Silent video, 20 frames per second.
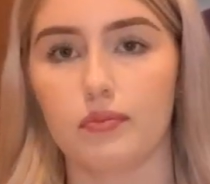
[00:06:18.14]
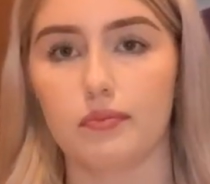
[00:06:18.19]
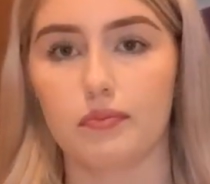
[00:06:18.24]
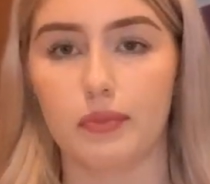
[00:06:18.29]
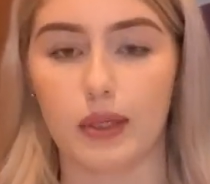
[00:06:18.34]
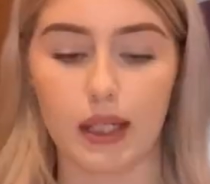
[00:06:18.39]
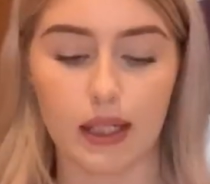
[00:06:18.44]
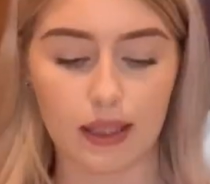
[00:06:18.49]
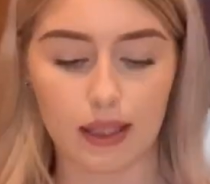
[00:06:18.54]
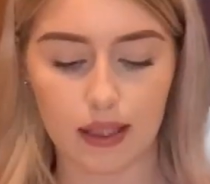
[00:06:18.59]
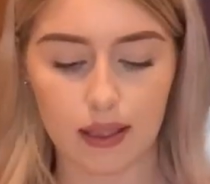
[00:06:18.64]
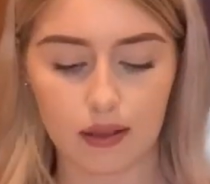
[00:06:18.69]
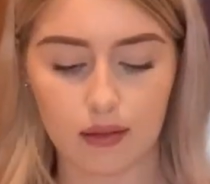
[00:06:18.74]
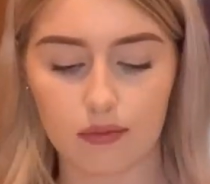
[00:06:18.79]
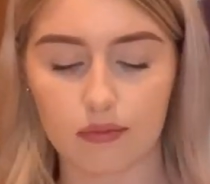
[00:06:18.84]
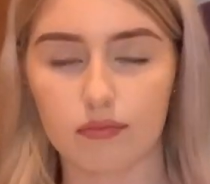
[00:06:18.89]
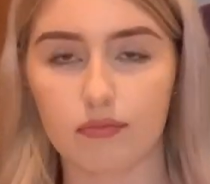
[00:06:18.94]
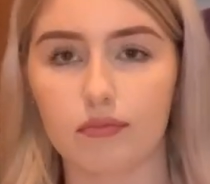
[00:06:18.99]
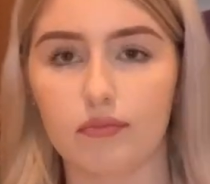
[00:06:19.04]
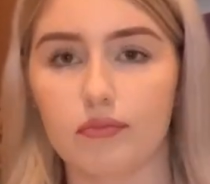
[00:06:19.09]

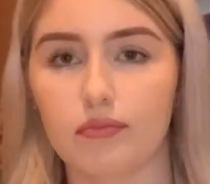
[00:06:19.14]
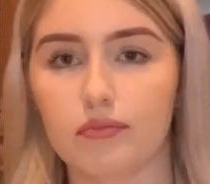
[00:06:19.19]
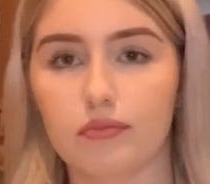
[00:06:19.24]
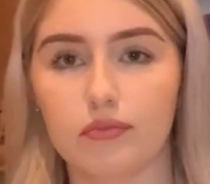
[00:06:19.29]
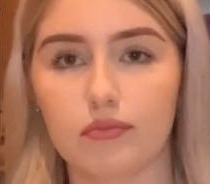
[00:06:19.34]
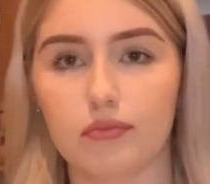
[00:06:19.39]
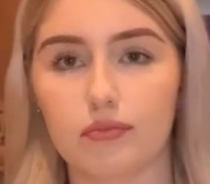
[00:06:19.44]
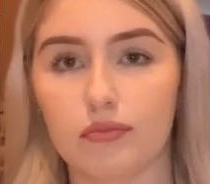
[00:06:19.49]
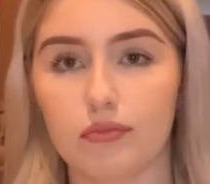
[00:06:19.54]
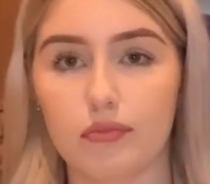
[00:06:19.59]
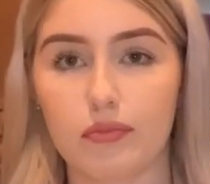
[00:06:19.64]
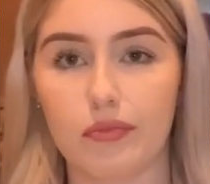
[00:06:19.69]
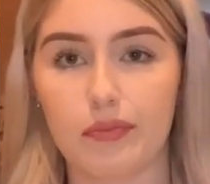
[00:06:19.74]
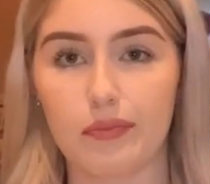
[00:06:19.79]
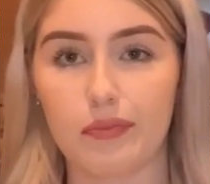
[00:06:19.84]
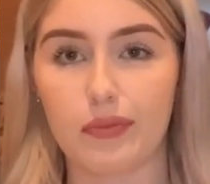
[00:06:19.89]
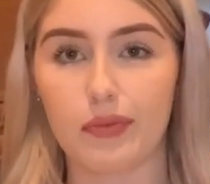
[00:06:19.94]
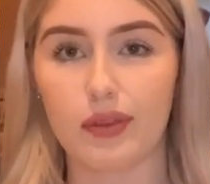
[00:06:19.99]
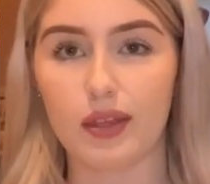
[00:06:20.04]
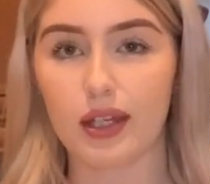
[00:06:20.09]
baking
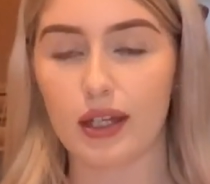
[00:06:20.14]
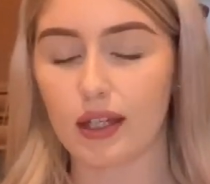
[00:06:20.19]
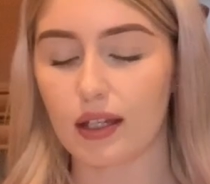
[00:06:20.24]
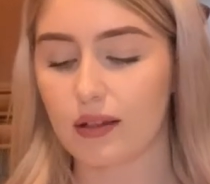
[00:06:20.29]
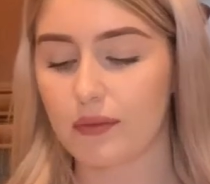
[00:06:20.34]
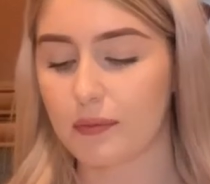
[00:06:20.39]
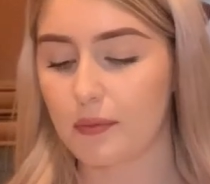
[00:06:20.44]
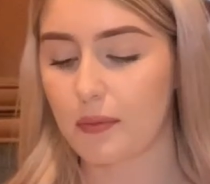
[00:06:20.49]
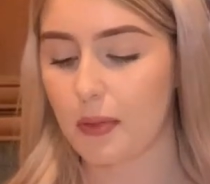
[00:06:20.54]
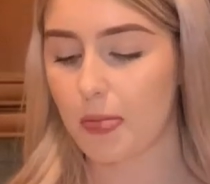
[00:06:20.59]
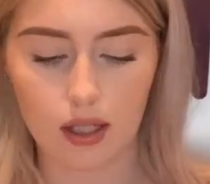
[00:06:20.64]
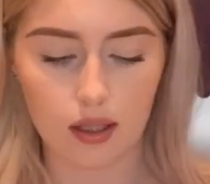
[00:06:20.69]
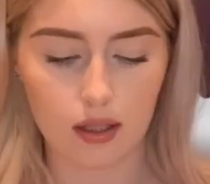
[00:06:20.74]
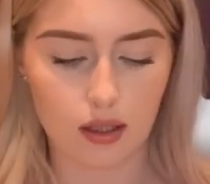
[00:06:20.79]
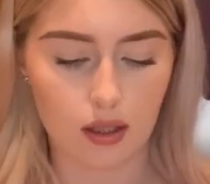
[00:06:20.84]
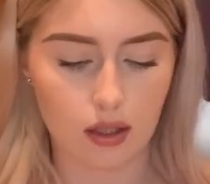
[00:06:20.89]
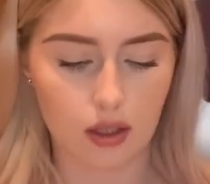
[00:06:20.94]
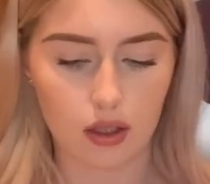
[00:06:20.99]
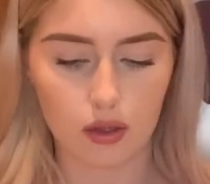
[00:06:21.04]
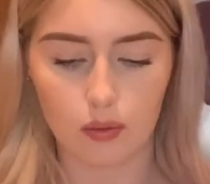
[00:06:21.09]
thing, and
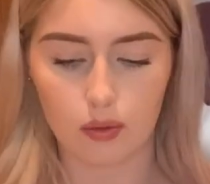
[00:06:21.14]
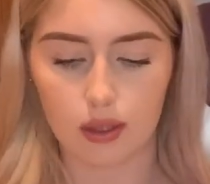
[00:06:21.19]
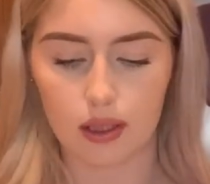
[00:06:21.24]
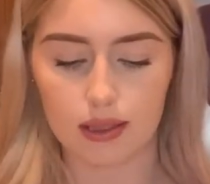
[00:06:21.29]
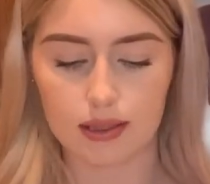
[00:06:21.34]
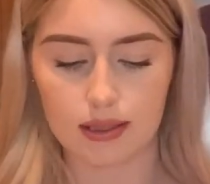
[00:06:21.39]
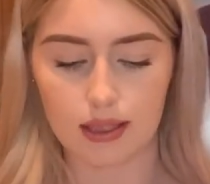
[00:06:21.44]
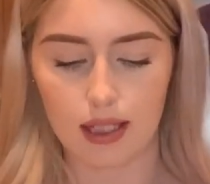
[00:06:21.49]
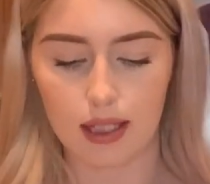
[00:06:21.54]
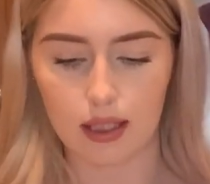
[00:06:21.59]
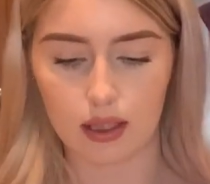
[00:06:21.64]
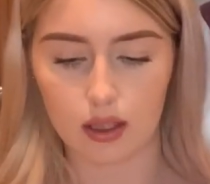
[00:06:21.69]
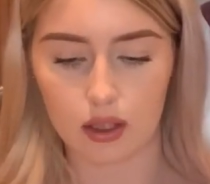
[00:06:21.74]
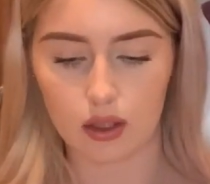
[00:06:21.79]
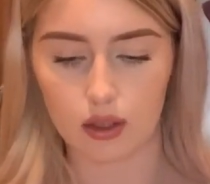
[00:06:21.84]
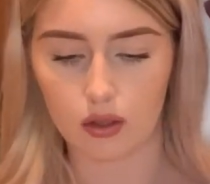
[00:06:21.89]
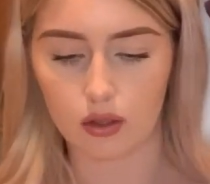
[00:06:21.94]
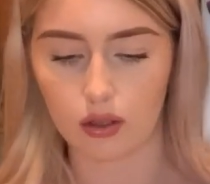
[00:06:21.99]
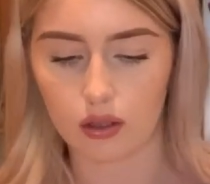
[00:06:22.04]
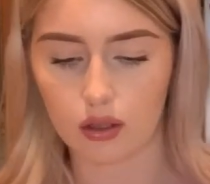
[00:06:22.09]
you want to take
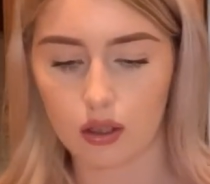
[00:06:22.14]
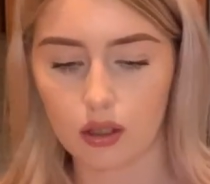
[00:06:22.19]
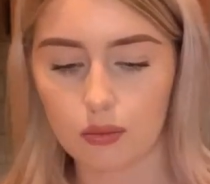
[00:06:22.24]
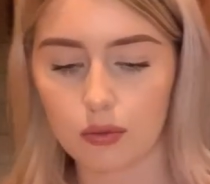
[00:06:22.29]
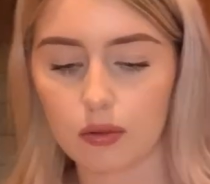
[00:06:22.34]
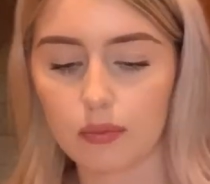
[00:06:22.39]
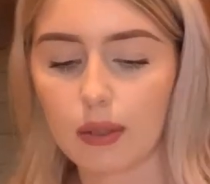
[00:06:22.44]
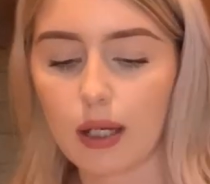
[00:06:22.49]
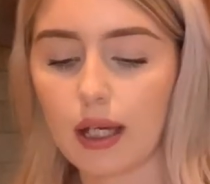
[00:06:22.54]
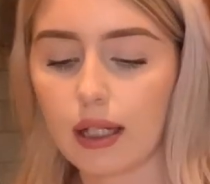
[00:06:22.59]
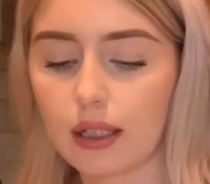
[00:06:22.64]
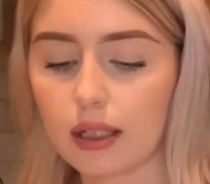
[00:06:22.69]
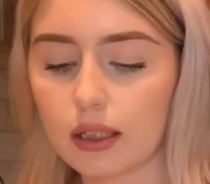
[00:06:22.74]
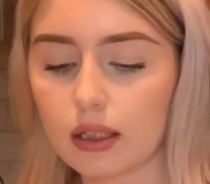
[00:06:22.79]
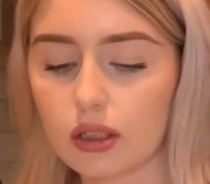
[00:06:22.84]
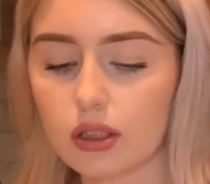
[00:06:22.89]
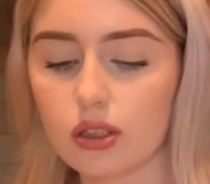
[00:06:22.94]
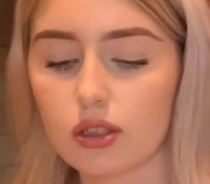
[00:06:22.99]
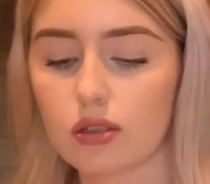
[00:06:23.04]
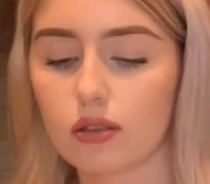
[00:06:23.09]
your caramel
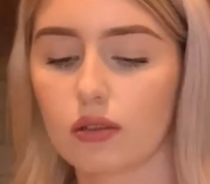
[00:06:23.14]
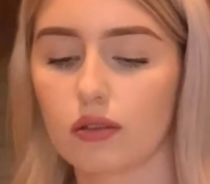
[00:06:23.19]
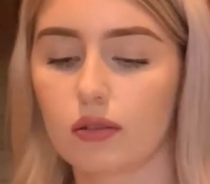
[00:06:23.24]
package,